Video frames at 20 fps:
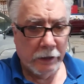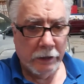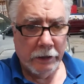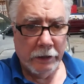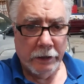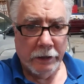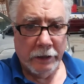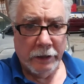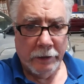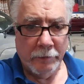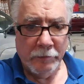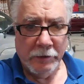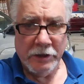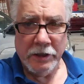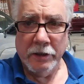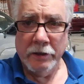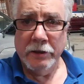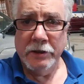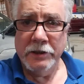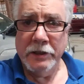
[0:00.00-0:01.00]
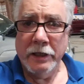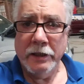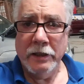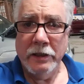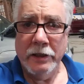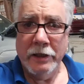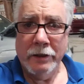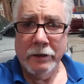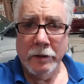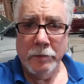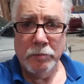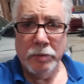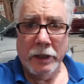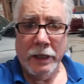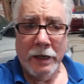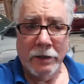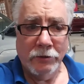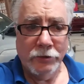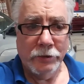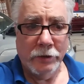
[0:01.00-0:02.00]
It's our secondary
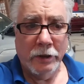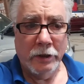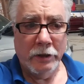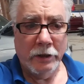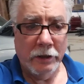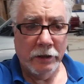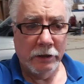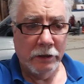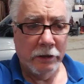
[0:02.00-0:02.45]
plow truck.